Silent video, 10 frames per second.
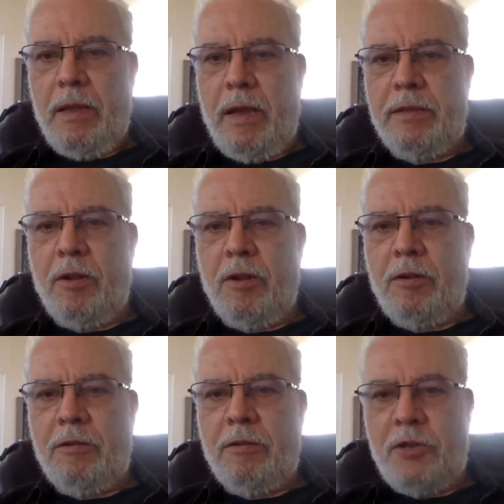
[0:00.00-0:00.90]
did not
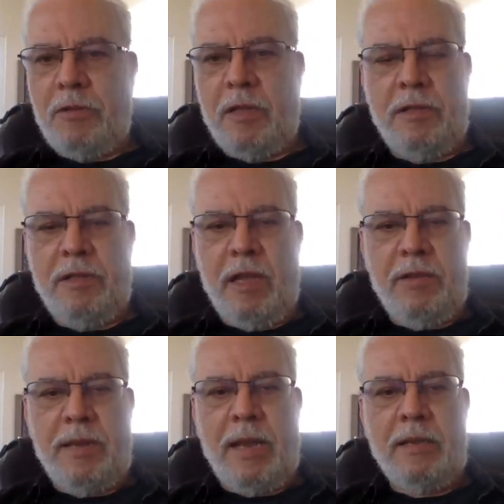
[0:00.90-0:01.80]
consider that in any
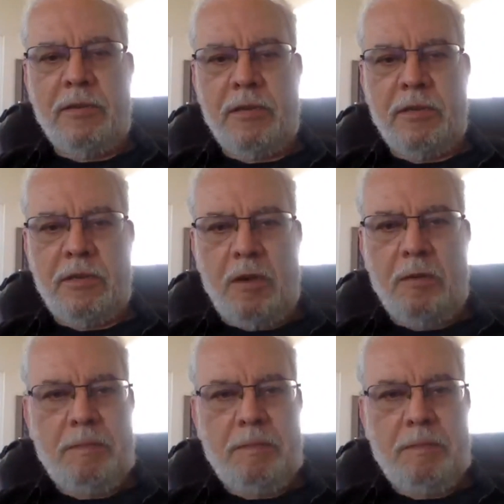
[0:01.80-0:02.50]
analysis, no.